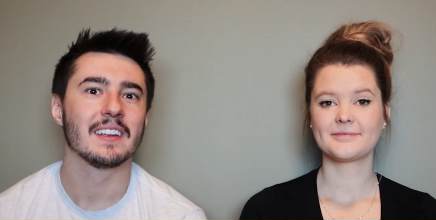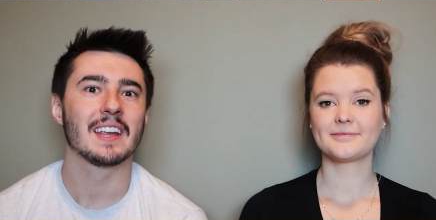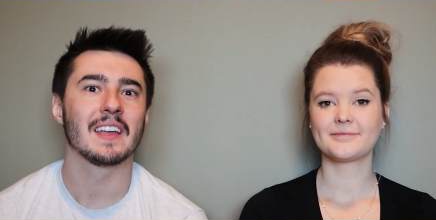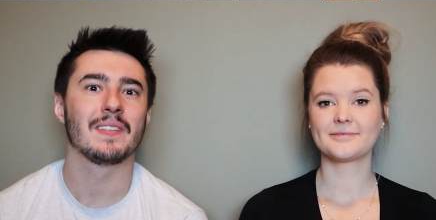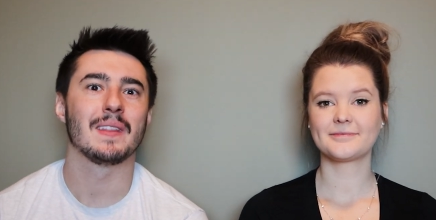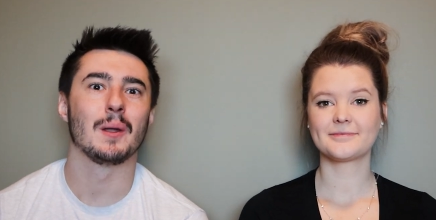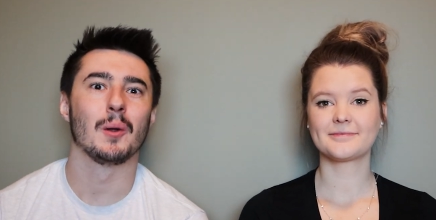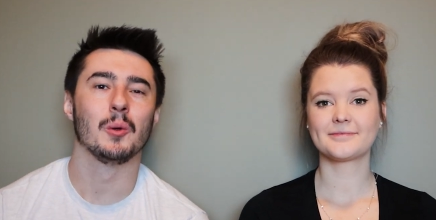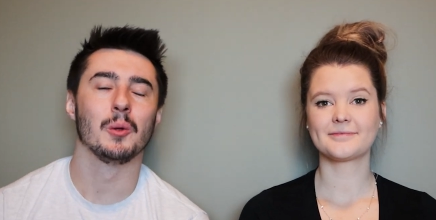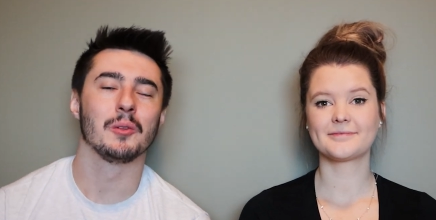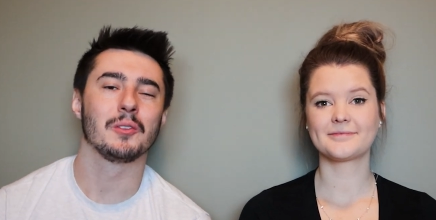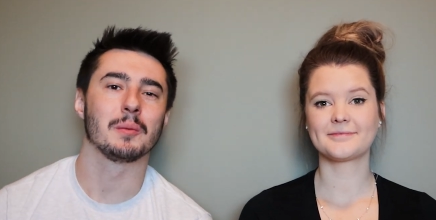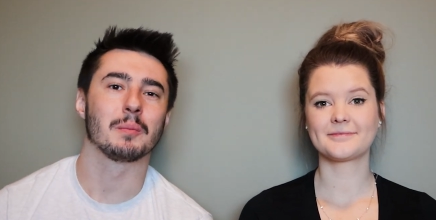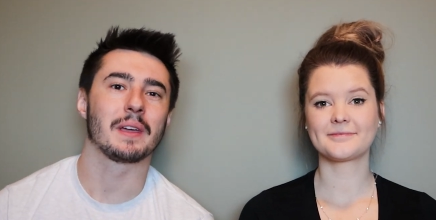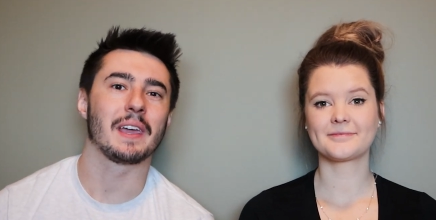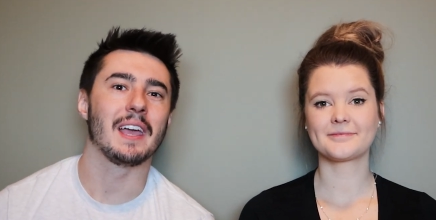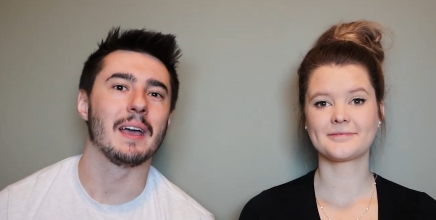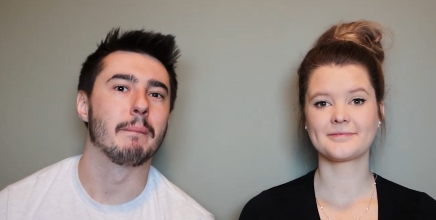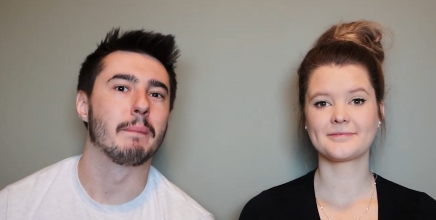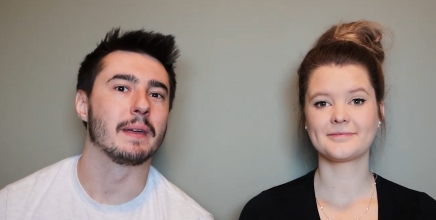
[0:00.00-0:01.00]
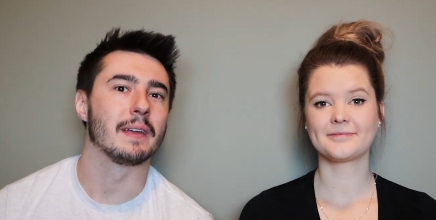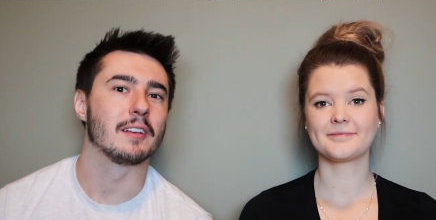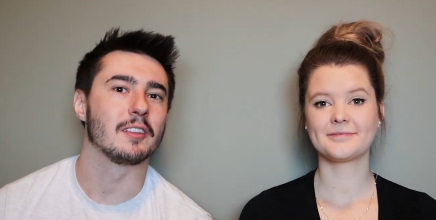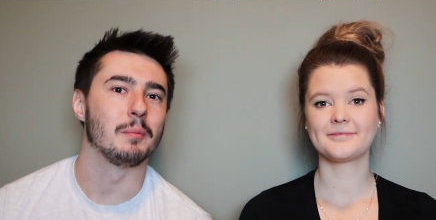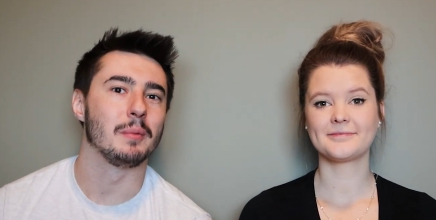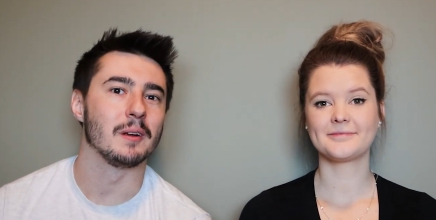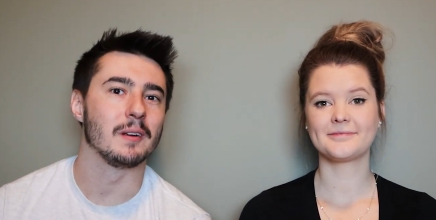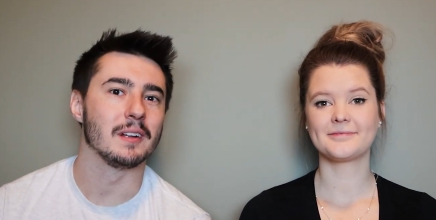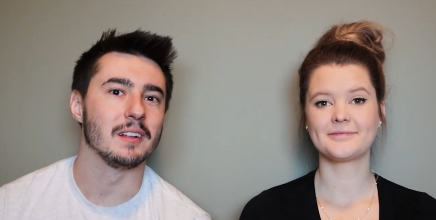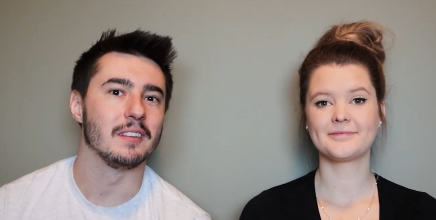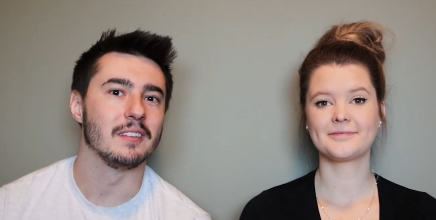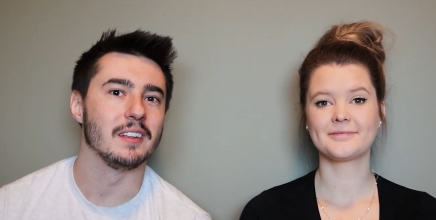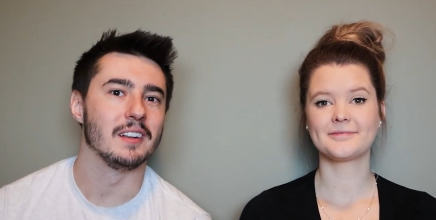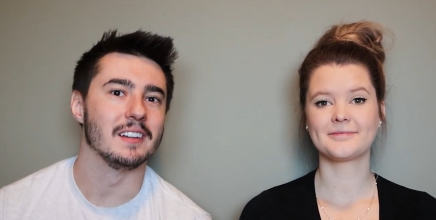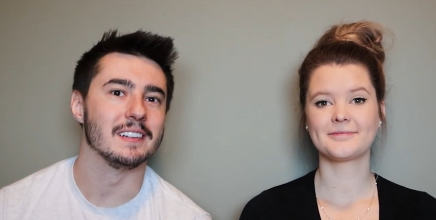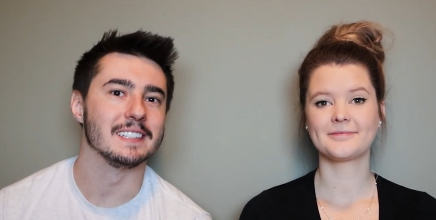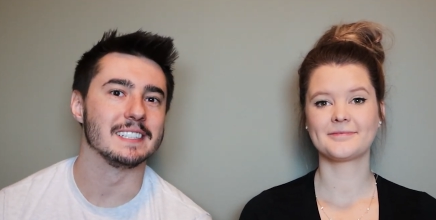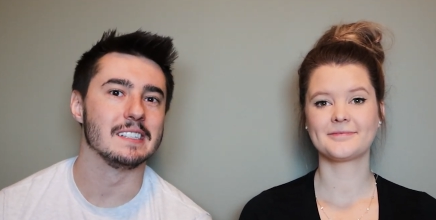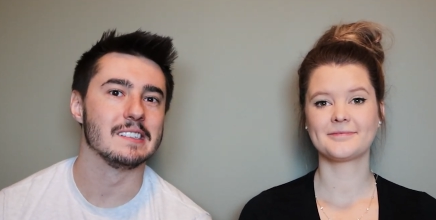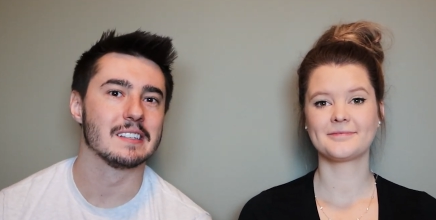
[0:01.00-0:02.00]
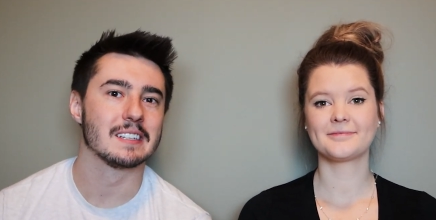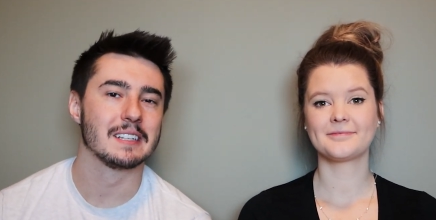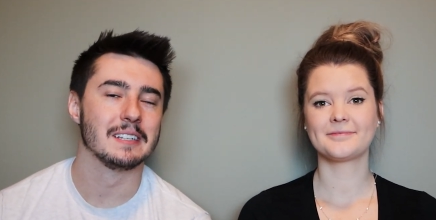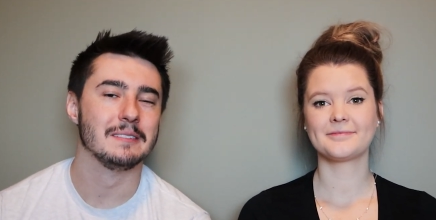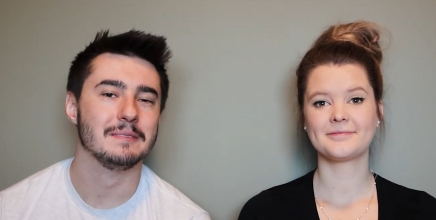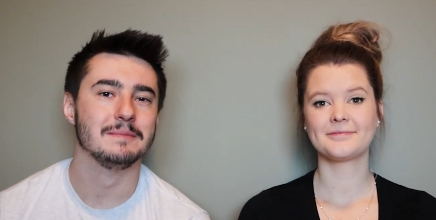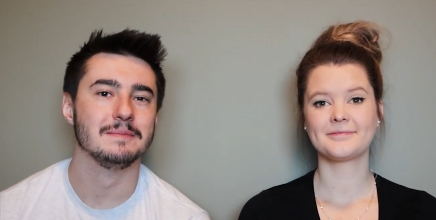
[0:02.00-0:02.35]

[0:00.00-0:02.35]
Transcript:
Speaker 1: get that wholesome camping experience in at least.